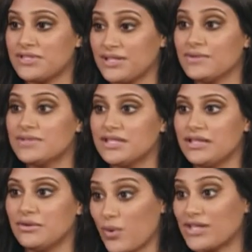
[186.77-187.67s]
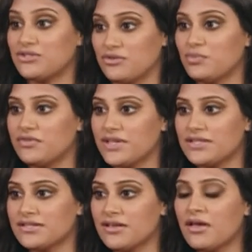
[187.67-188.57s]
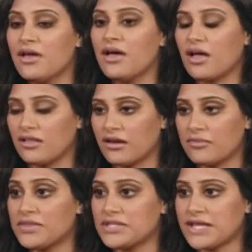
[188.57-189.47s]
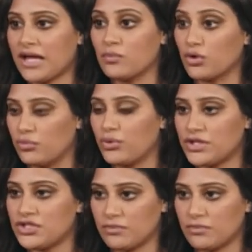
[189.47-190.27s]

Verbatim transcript: to go see Western movies. A lot of them at the time were British